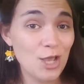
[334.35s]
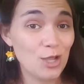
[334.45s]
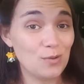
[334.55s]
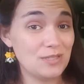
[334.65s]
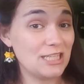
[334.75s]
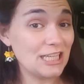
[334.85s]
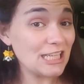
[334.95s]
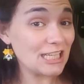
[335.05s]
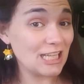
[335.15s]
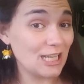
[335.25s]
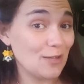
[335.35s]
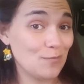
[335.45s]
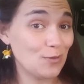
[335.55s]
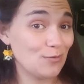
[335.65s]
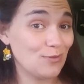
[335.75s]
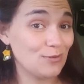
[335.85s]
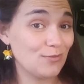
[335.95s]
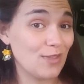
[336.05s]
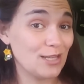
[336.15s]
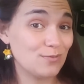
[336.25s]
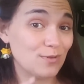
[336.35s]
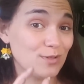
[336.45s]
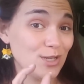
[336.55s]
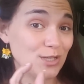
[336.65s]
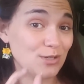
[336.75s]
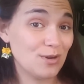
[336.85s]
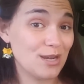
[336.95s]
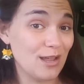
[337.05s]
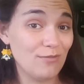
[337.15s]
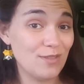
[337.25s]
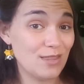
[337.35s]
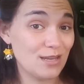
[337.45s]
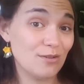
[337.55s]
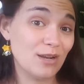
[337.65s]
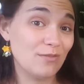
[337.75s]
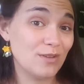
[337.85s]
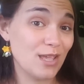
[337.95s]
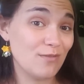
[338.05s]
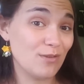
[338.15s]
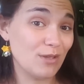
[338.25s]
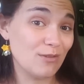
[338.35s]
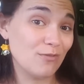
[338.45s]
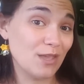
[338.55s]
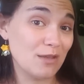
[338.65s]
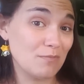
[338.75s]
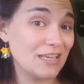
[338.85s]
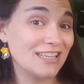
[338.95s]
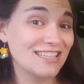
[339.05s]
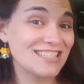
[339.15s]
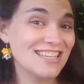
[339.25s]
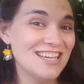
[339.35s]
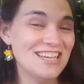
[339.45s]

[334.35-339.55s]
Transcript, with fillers: Coincidentally, both of those flights were just short enough that they don't have to give you in-flight meals.